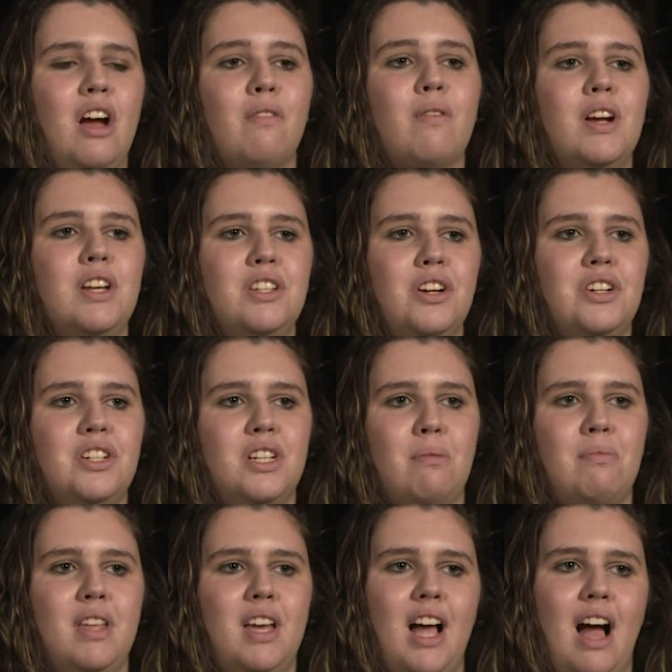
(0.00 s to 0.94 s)
research
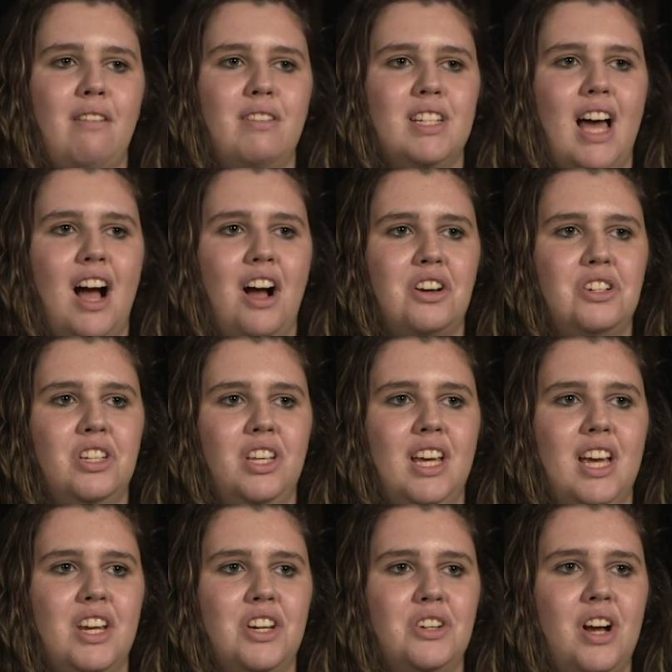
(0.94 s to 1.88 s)
something I was actually
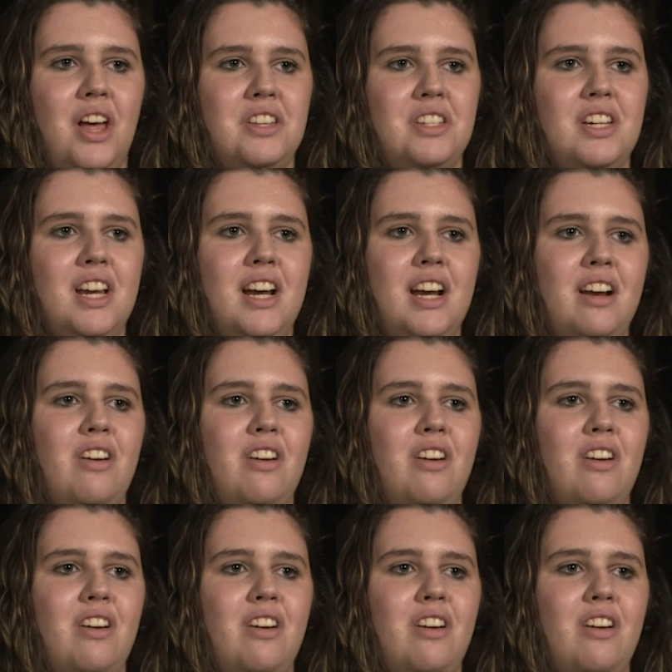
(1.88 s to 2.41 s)
interested in,